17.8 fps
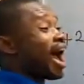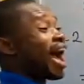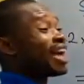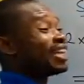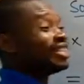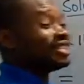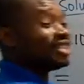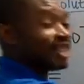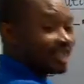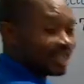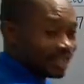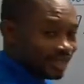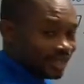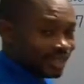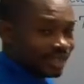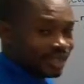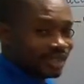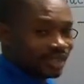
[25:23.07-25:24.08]
added
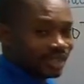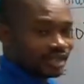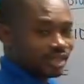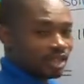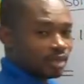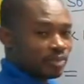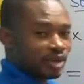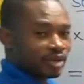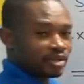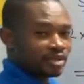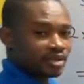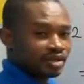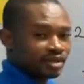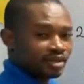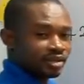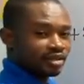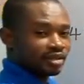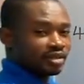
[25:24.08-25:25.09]
to the
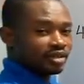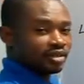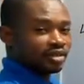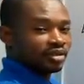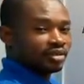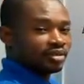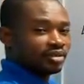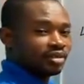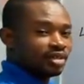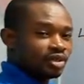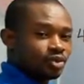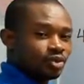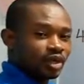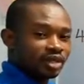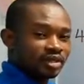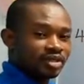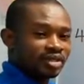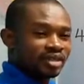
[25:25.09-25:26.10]
person. You did
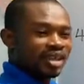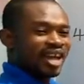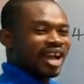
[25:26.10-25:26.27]
what?